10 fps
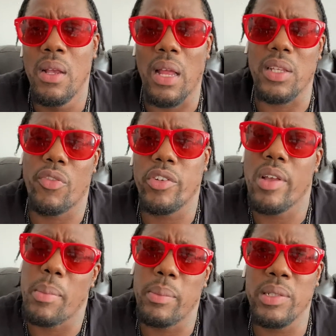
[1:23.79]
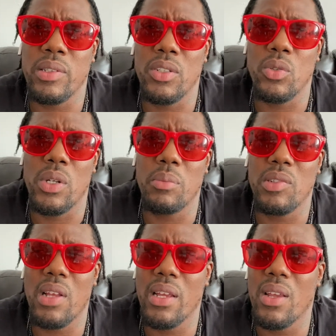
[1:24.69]
Like the first time I'm listening to it, I'm
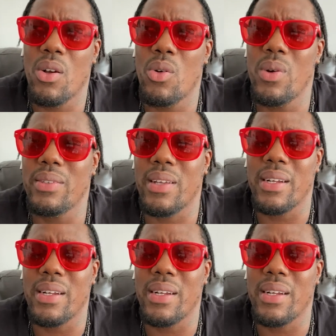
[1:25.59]
just like, yo, who is that?